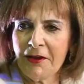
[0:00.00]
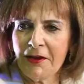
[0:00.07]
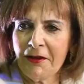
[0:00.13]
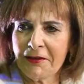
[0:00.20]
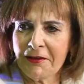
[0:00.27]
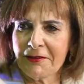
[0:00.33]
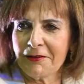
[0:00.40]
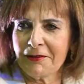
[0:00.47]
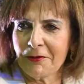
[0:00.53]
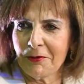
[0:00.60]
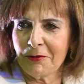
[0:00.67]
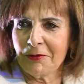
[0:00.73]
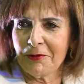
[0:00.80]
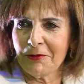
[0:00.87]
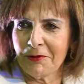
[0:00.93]
I liked
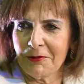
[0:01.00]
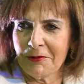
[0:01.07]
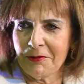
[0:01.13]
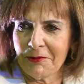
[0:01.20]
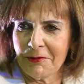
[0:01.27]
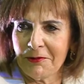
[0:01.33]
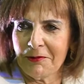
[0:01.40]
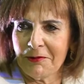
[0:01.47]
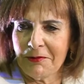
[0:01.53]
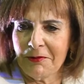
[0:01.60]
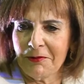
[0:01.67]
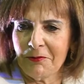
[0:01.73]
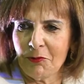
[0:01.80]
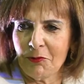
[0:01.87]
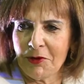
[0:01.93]

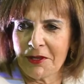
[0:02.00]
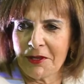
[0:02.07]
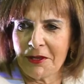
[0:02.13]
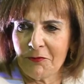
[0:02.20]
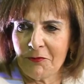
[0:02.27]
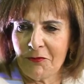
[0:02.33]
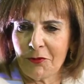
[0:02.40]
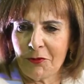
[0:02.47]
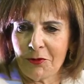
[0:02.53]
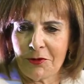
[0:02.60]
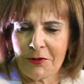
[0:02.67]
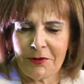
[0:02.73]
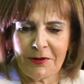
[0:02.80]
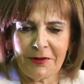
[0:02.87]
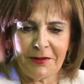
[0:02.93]
working
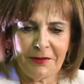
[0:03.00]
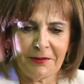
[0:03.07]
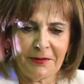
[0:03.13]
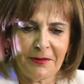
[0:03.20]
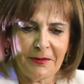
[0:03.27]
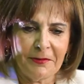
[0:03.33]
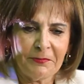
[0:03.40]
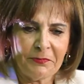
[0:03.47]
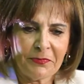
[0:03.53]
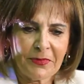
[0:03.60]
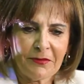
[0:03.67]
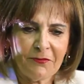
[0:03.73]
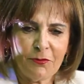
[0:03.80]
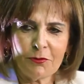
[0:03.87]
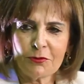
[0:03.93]
for
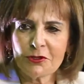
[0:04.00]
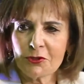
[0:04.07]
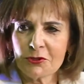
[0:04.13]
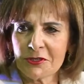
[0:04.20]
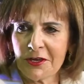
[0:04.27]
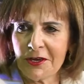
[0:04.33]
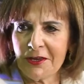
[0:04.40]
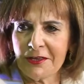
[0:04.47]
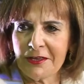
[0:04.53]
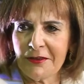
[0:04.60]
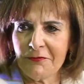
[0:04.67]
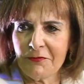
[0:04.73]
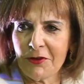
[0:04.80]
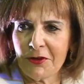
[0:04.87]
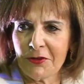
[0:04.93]

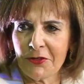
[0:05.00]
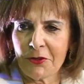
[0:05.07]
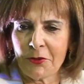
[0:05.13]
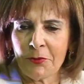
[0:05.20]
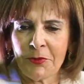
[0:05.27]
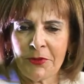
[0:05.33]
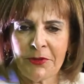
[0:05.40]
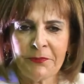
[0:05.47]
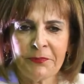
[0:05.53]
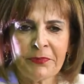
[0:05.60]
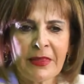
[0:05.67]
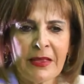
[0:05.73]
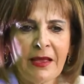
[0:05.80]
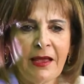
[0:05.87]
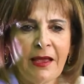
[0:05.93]
society, philanthropy.
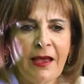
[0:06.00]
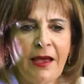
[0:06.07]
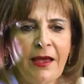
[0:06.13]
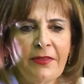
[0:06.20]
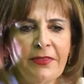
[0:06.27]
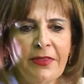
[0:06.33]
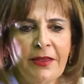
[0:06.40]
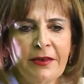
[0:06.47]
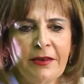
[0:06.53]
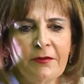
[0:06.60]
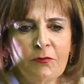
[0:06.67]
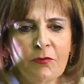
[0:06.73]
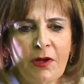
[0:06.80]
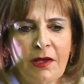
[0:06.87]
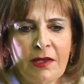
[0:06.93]
And
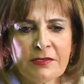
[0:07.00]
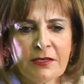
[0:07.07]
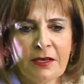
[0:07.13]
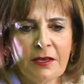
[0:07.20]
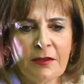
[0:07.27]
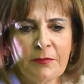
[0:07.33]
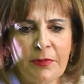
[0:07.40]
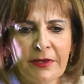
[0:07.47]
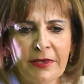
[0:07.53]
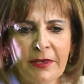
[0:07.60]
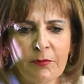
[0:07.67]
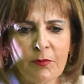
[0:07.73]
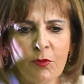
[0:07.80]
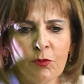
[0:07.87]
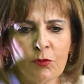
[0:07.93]
then as I
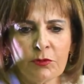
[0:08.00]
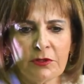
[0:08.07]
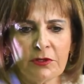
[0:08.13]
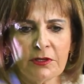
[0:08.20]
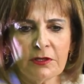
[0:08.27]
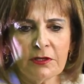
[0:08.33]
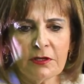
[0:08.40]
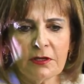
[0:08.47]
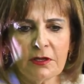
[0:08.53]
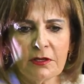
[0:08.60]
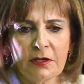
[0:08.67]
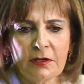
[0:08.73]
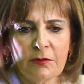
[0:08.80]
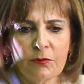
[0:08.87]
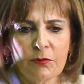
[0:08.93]
became
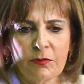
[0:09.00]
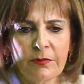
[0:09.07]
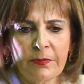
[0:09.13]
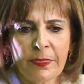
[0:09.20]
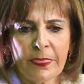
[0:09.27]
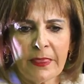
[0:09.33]
older,